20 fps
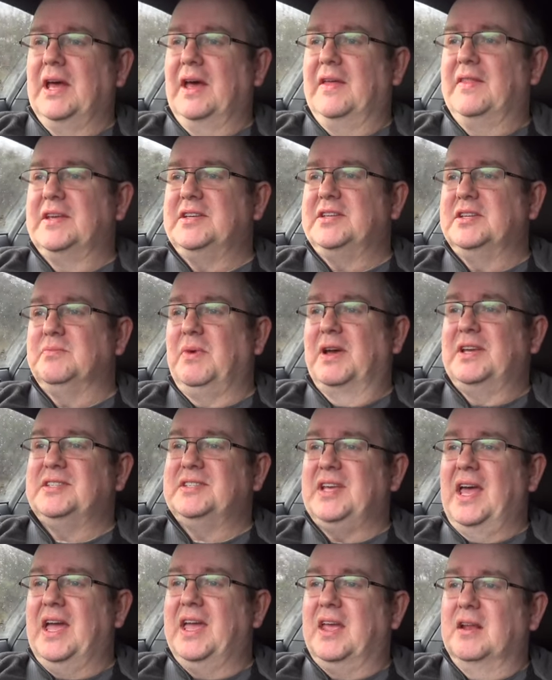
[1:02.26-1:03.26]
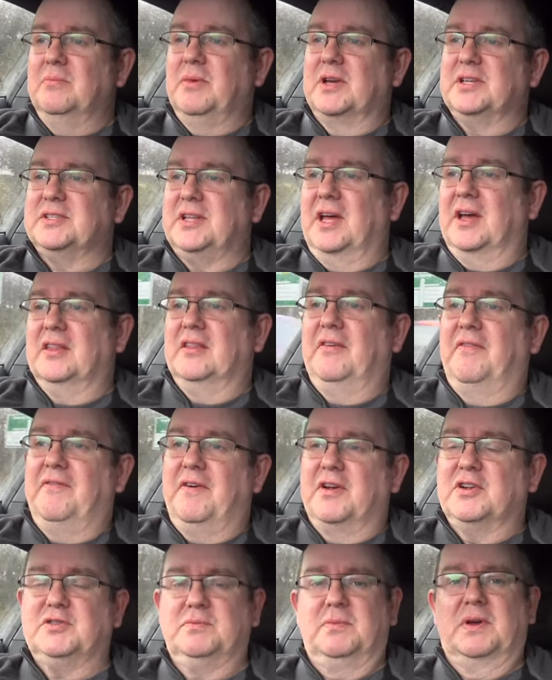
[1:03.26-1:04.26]
uh, this is my second Mustang. The
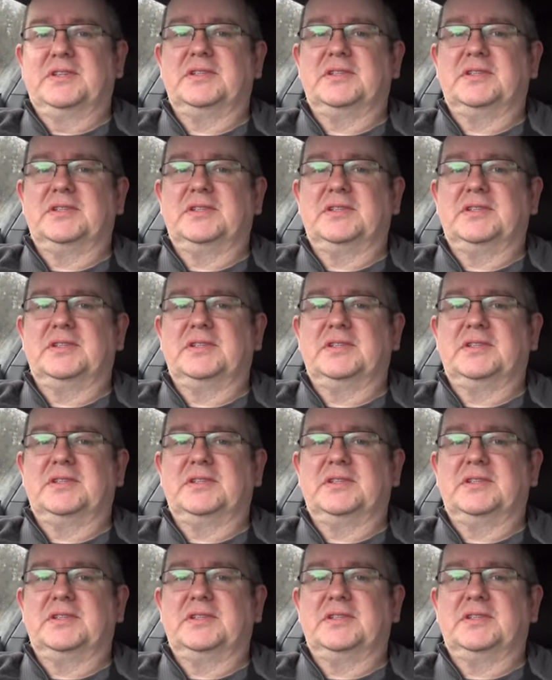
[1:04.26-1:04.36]
first